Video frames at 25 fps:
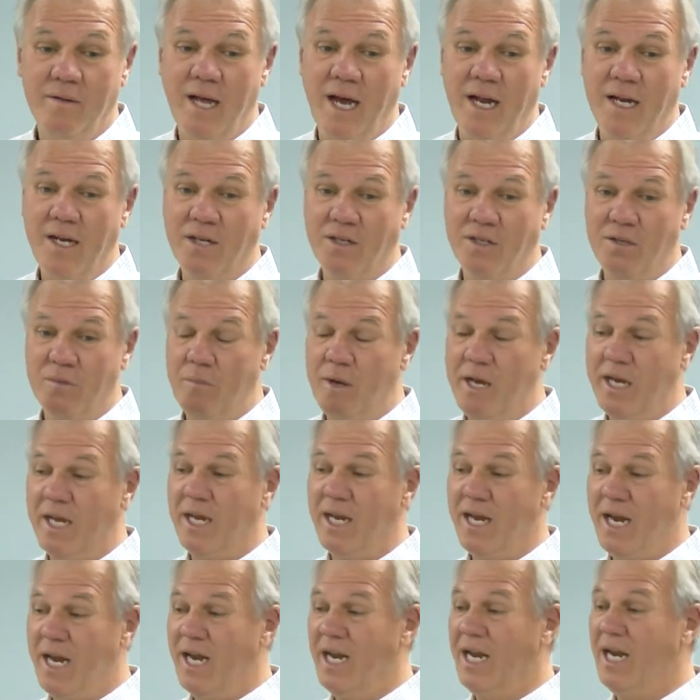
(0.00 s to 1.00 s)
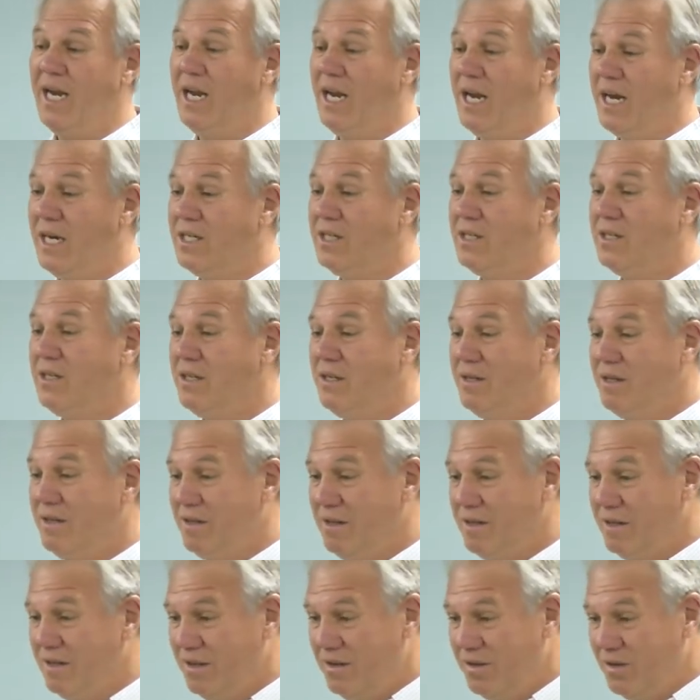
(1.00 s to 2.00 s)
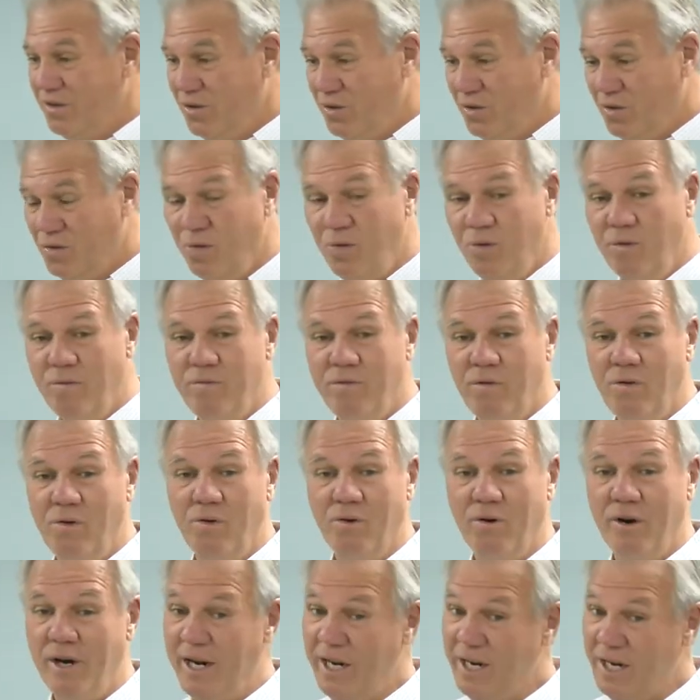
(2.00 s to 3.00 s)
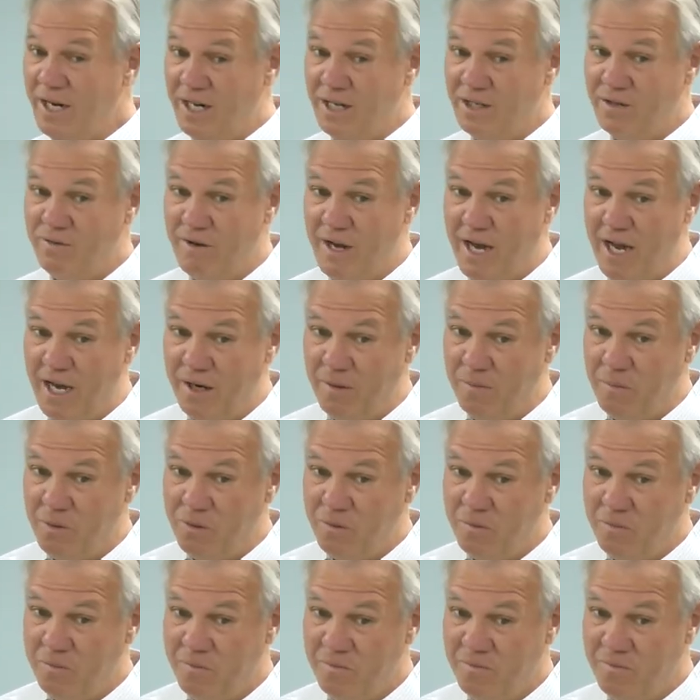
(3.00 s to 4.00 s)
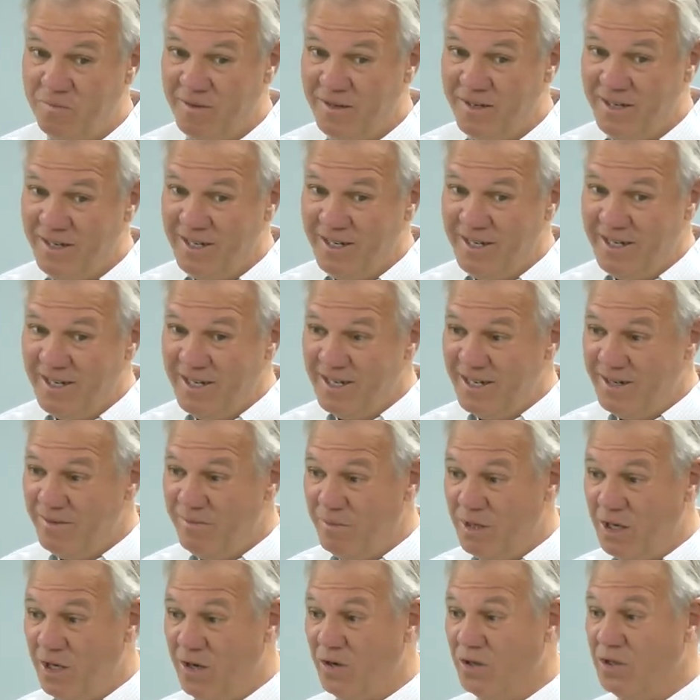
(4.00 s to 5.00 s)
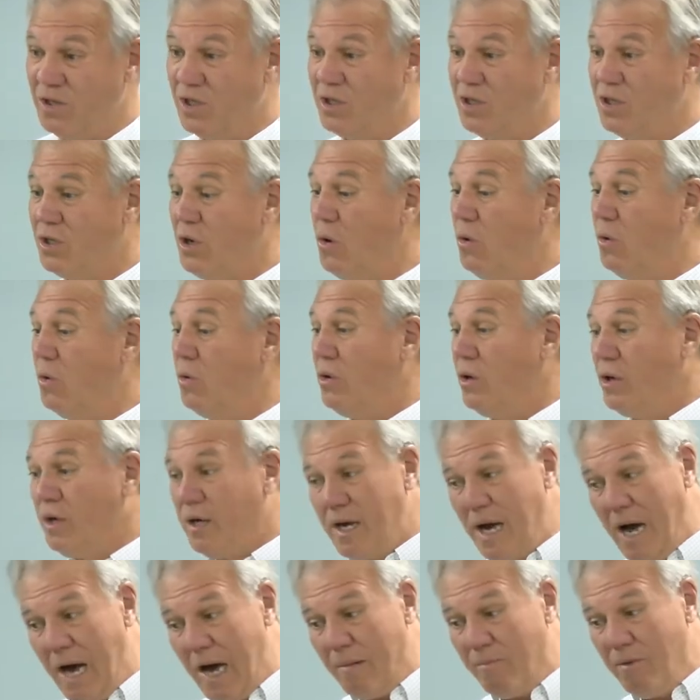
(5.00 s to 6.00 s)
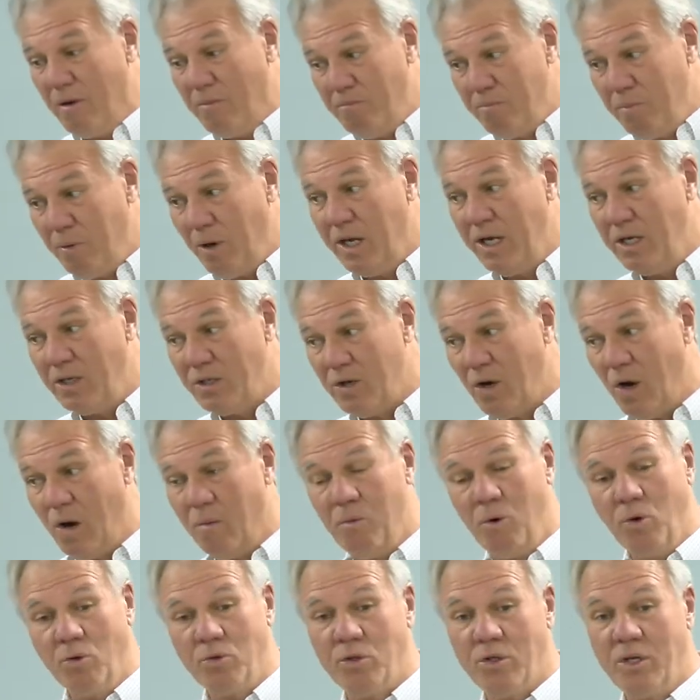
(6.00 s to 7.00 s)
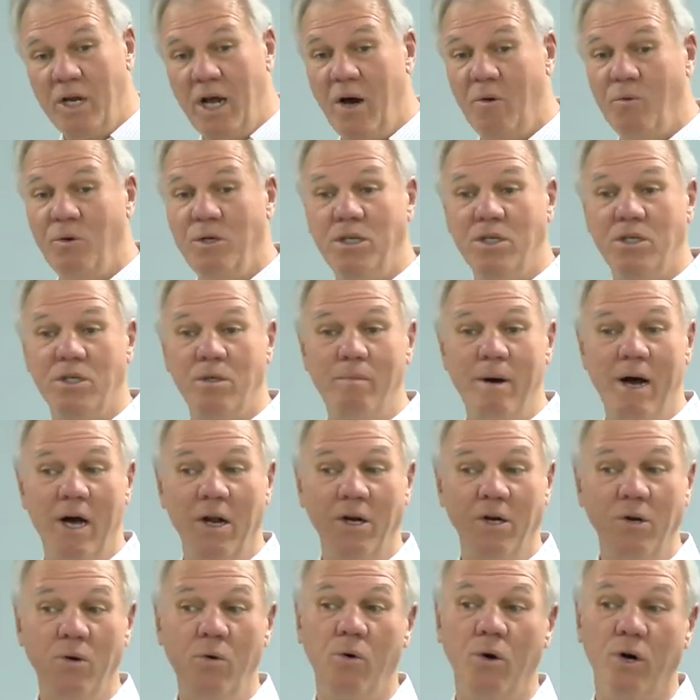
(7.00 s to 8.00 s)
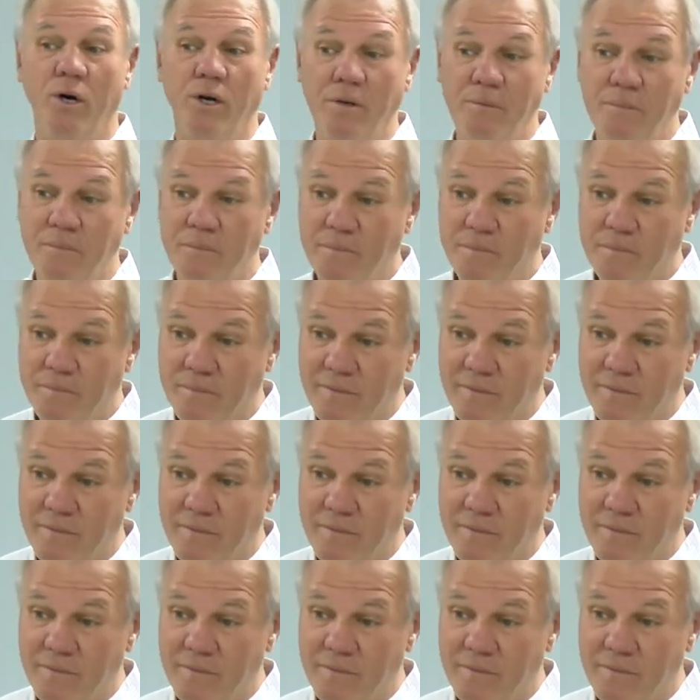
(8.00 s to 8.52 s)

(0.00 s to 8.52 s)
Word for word: That doesn't make it any less truthful or any less valuable because it's so commonplace almost now, we just about ignore it.